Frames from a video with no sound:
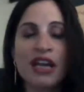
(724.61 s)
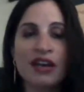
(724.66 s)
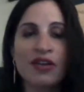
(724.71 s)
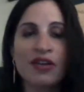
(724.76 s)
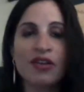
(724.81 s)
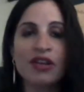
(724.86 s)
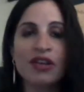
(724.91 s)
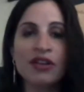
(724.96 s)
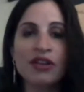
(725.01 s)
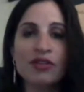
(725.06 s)

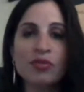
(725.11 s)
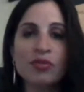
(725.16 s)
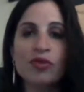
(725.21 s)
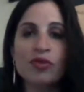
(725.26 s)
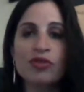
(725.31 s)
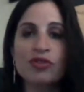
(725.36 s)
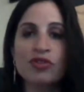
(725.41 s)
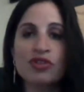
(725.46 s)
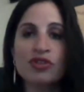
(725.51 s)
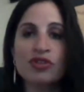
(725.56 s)
areas where
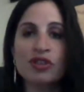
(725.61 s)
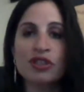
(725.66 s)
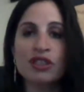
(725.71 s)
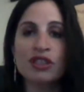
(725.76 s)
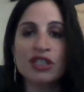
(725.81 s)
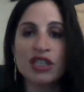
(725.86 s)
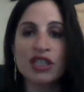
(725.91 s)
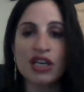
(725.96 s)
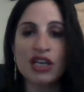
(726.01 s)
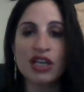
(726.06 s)

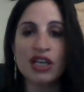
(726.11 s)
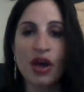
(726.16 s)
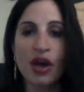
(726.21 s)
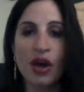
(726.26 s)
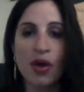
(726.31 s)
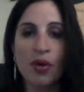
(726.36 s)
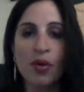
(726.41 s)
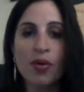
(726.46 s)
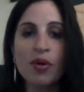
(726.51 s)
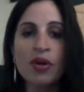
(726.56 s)
students can
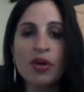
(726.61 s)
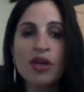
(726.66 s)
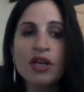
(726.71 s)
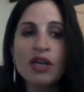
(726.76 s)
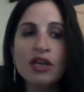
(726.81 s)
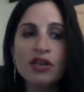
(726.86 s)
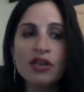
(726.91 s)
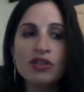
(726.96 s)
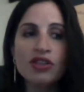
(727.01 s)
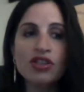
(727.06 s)
go
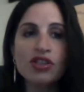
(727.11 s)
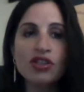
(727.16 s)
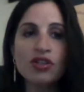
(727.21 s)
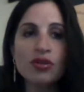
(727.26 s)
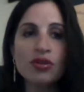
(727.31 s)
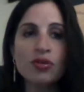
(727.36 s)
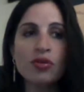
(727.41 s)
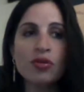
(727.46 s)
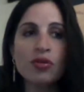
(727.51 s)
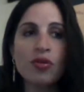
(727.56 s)

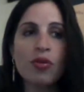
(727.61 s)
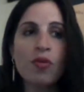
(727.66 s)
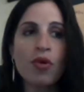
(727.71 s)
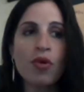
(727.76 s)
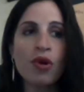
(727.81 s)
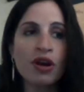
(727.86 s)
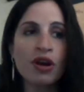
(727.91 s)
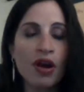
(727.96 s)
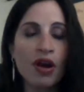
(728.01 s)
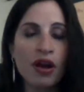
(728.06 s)
to
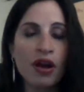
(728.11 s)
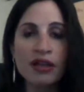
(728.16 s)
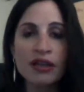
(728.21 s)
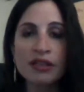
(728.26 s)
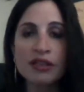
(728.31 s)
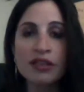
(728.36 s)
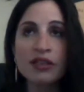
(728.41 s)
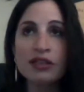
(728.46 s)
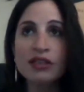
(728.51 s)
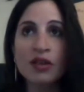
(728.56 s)
work
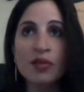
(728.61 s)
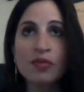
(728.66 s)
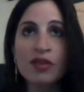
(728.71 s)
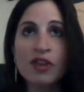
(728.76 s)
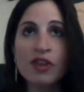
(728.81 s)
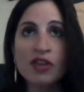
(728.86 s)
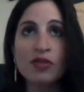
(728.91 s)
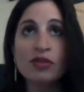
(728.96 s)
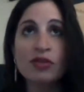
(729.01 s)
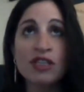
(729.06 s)
on
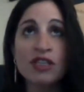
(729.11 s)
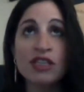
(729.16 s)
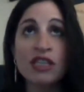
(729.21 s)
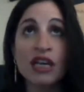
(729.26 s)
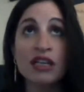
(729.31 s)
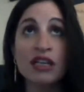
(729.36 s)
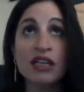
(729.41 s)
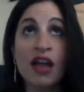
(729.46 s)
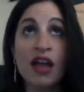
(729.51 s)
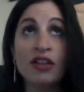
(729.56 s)
something using
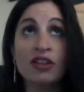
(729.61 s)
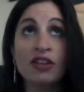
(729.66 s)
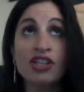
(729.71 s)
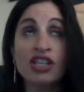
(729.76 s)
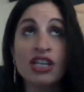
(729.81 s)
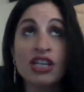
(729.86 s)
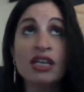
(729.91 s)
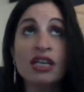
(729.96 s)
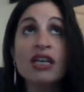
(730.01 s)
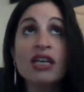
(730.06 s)

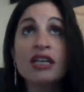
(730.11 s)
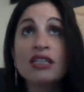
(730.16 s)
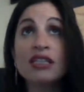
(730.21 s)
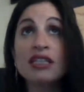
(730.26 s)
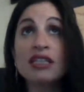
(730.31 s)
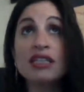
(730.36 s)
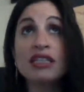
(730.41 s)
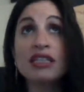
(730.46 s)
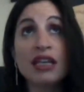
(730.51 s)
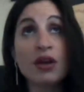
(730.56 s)
technology,
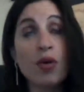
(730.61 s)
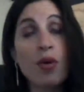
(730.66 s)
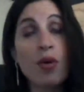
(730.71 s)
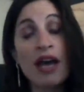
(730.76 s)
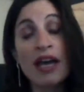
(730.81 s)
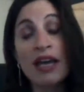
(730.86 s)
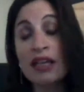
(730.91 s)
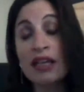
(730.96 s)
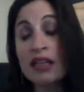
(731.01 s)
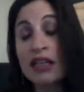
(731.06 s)
to sit
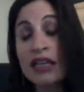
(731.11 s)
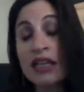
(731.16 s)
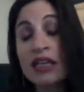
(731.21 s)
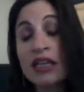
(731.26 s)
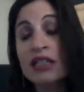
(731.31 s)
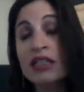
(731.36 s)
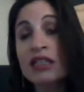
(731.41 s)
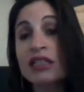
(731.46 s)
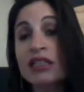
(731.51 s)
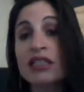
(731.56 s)
quietly
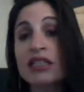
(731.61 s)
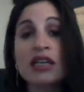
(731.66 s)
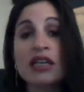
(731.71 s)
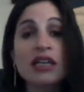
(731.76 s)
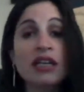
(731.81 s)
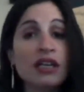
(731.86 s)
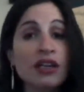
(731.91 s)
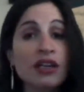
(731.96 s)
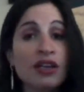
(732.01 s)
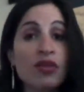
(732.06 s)
in a
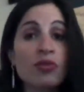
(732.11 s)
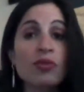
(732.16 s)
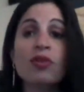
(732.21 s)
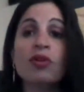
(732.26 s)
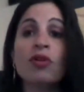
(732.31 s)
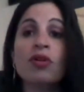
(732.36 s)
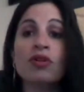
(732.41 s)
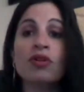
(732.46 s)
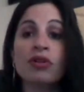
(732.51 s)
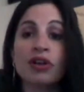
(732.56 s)
study
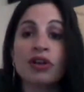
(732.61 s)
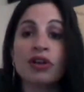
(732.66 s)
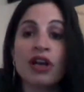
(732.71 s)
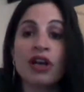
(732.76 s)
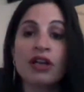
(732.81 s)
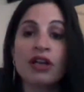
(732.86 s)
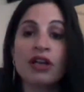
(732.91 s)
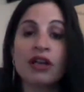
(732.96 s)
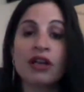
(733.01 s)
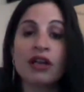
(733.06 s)
cubicle or
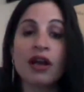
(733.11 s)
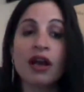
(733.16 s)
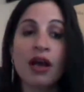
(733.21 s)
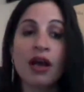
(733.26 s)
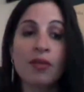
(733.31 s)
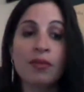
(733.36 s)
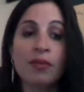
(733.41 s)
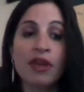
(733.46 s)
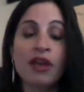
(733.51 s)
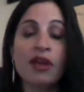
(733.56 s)
a
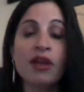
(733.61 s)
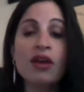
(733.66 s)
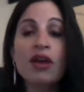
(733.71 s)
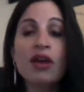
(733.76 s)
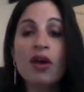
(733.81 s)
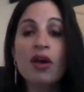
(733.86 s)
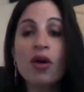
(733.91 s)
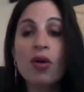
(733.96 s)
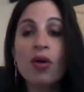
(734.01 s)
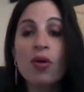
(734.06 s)
cubby.
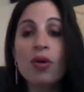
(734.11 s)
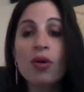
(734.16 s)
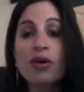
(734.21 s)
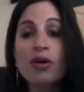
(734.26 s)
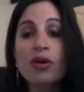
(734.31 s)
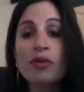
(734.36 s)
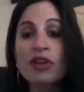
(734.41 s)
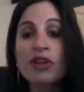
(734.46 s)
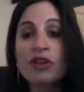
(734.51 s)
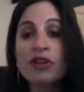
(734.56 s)

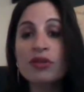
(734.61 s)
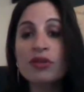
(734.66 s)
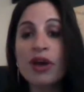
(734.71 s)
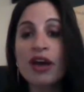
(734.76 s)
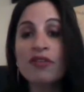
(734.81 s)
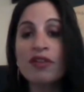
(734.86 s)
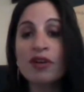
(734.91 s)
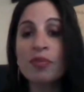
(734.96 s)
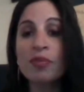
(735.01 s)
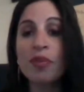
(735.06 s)
Or we also
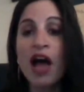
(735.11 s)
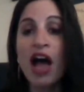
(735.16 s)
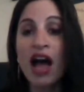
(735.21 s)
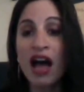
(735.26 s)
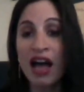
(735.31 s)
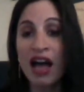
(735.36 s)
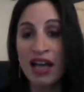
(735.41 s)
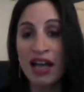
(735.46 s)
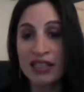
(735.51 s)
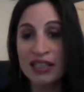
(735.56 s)
have our
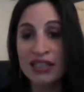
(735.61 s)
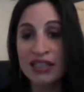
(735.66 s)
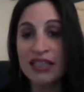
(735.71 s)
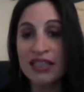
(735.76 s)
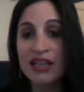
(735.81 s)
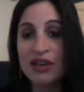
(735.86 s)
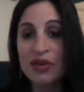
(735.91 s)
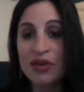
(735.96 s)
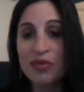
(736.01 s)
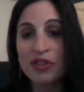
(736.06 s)
pods,
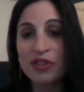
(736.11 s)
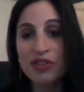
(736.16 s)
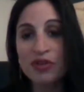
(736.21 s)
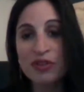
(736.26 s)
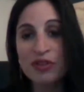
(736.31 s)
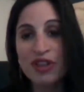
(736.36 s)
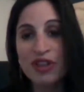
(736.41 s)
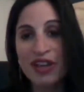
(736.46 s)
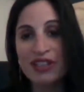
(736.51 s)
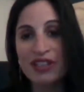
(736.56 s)
which
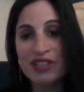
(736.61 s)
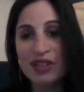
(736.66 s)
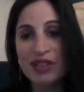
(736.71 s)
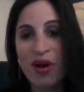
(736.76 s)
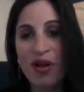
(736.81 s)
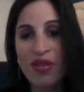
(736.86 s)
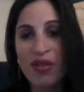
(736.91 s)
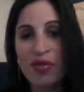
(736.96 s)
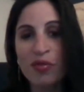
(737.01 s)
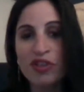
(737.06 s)
we like to
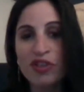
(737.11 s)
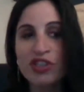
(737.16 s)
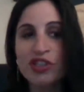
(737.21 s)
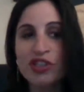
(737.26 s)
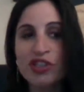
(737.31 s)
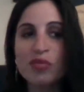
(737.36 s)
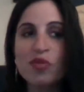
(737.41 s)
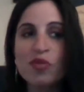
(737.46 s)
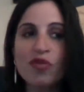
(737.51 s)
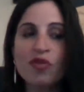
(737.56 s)
call them, which is
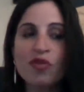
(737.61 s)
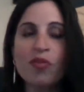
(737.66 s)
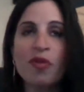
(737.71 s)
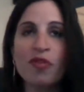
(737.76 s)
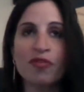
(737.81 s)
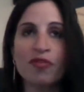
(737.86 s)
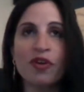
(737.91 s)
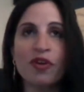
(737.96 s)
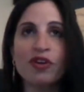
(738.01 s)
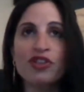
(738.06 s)

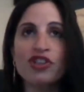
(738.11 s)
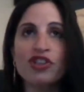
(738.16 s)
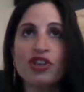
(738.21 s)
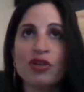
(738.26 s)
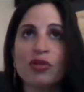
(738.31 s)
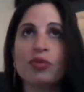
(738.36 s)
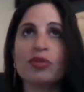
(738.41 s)
movable furniture,